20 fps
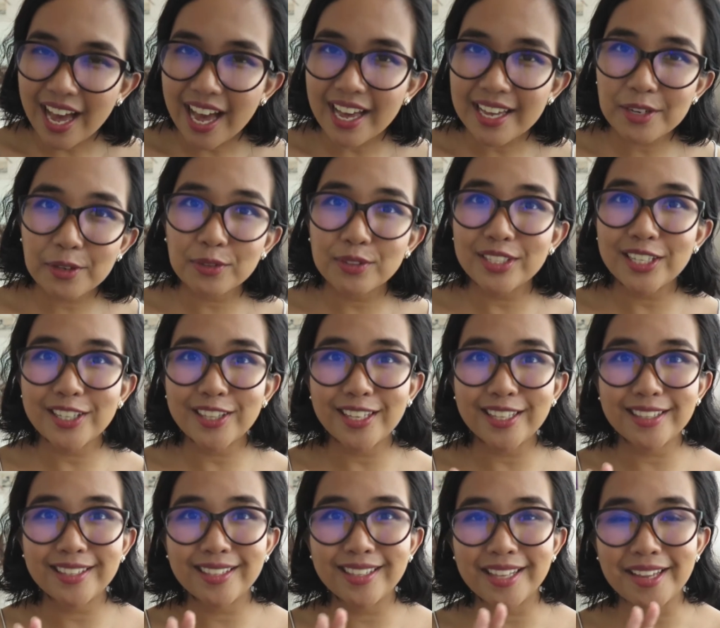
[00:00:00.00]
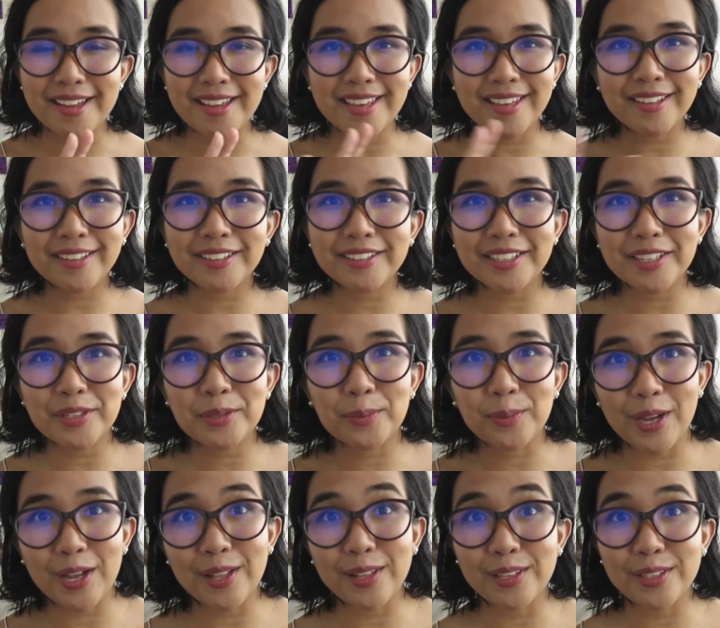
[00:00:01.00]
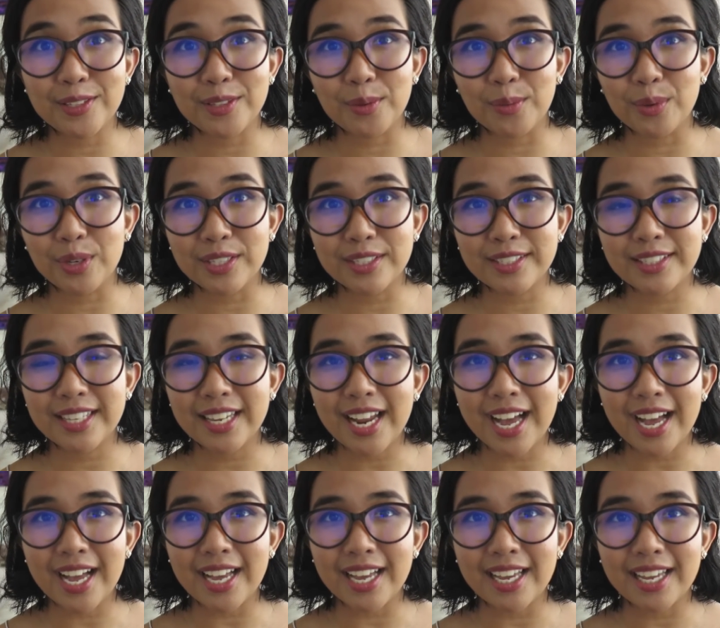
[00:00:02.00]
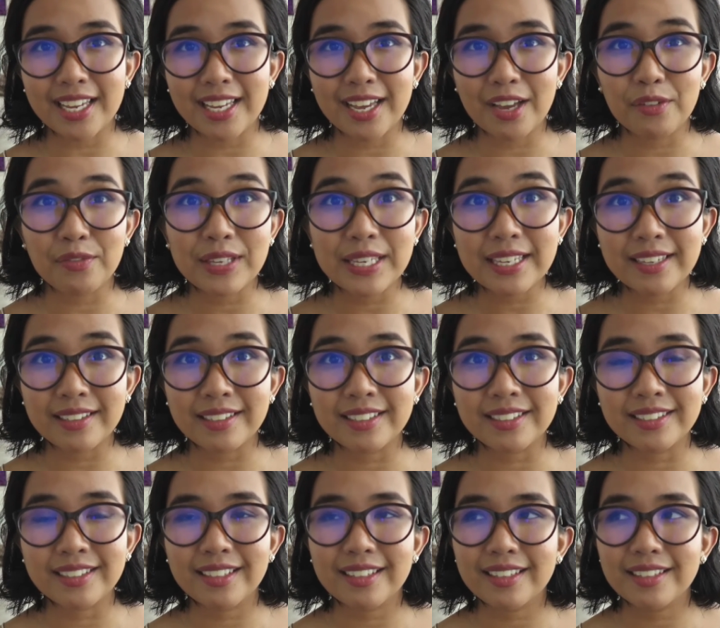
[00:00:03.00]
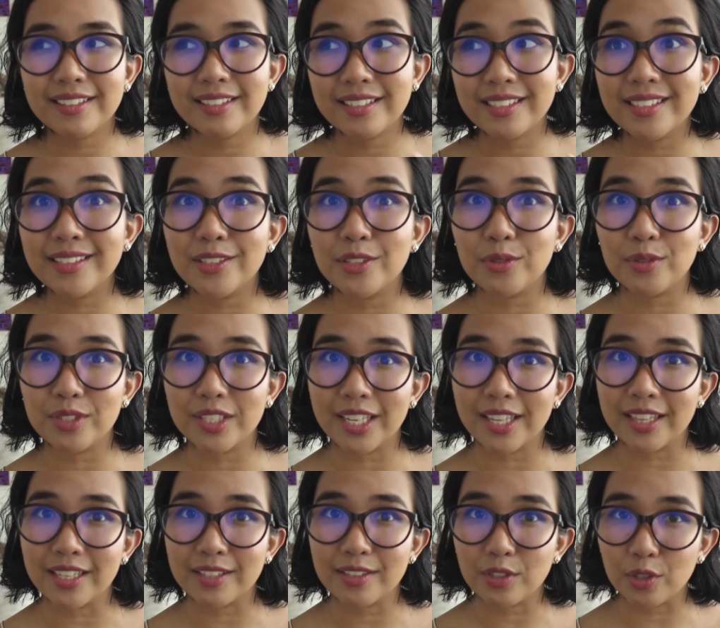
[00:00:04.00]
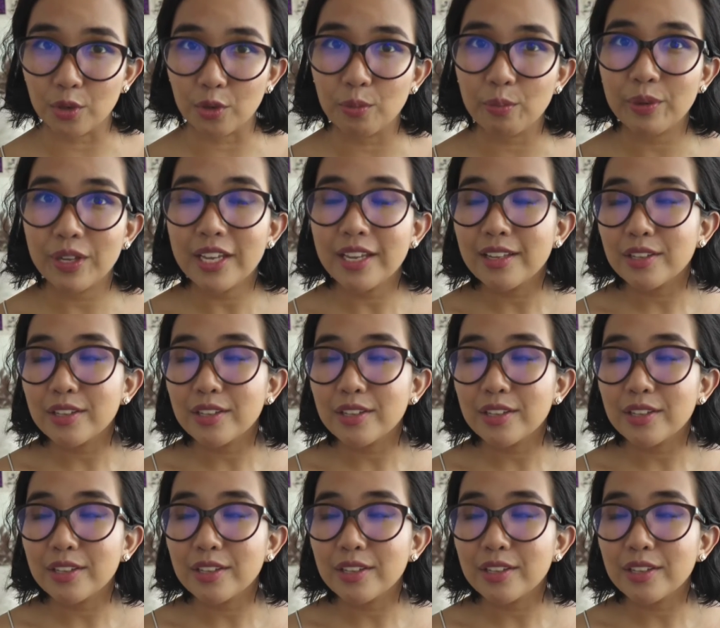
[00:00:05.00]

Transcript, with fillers: I don't think that they healed as well as the ones that I have healed since using this soap.